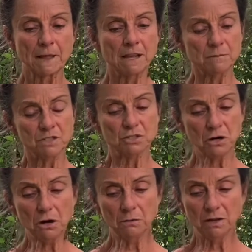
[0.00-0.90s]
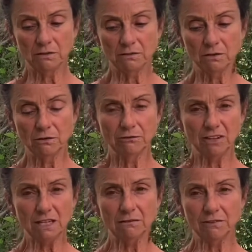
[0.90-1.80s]
start with your
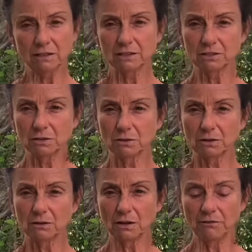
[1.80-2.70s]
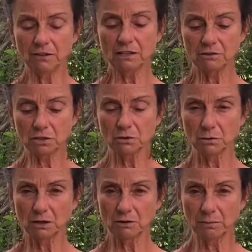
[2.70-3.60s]
feet, feeling shoulder
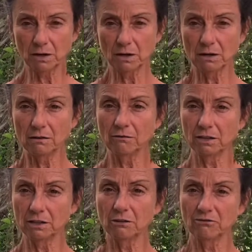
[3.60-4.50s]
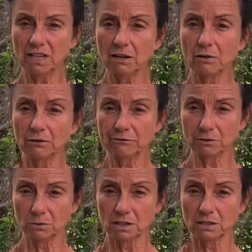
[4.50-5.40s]
width apart and feeling your feet on the
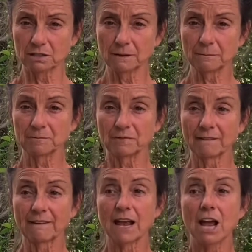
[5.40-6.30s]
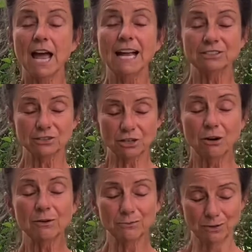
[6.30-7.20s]
floor. and start
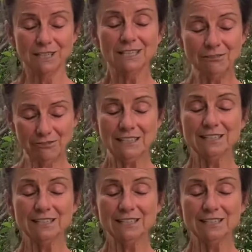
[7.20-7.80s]
with really feeling your